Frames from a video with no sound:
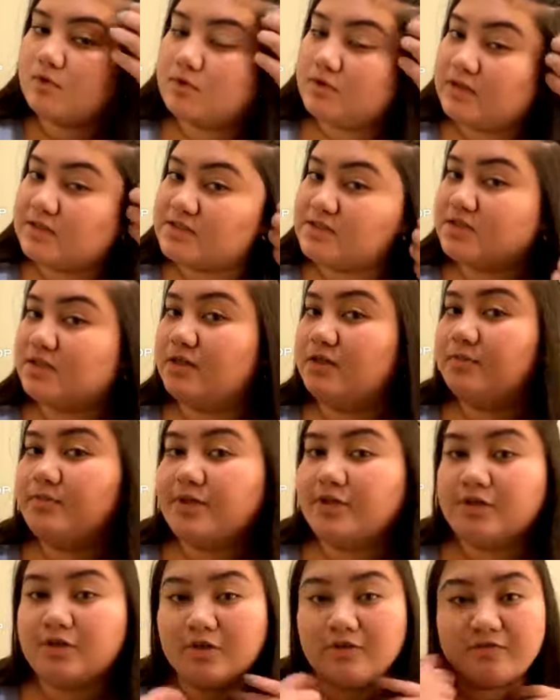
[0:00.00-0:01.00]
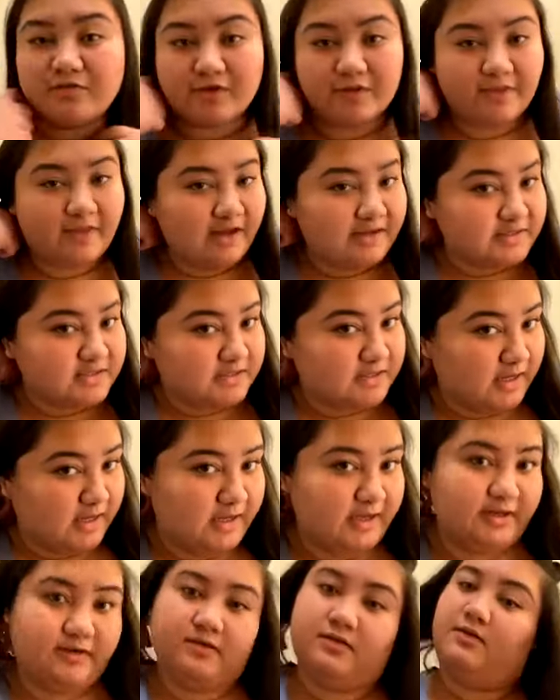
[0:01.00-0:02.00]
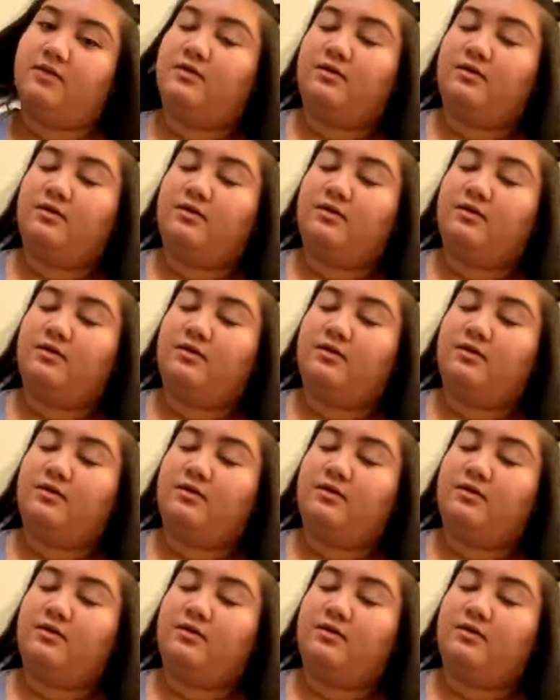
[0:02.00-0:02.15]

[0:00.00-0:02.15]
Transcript: And that's going to be good for that side.